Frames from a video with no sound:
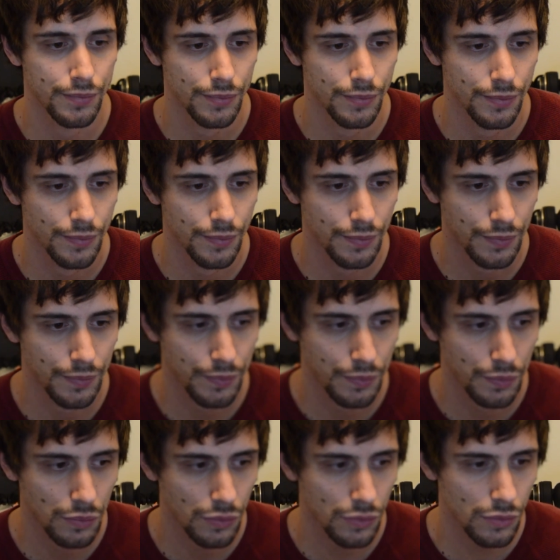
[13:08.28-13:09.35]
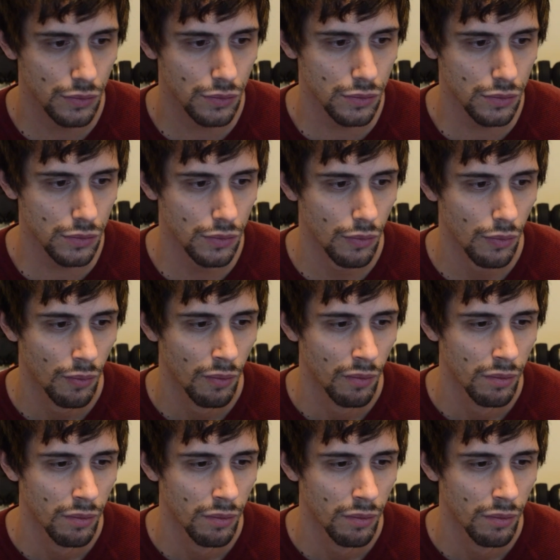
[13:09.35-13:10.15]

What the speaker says: (no one is talking)